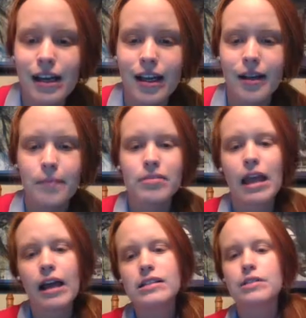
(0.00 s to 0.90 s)

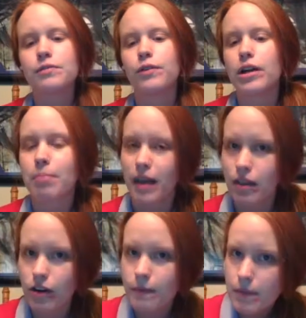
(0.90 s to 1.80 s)
That is a Florida
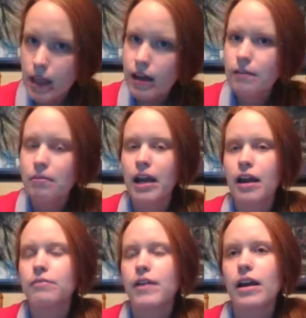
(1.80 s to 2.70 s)
panther.
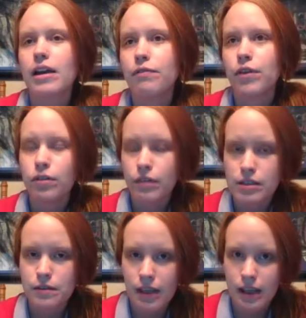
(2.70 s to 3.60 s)
There are very few of
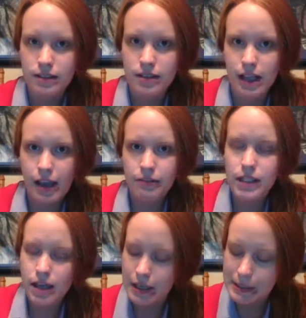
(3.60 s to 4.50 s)
these things left.
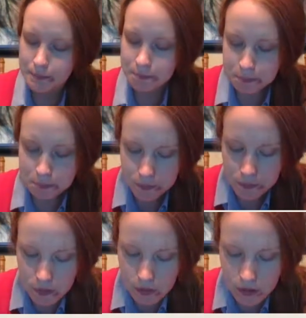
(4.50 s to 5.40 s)

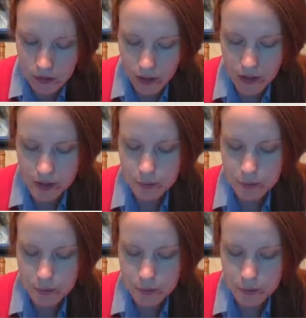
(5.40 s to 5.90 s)
There's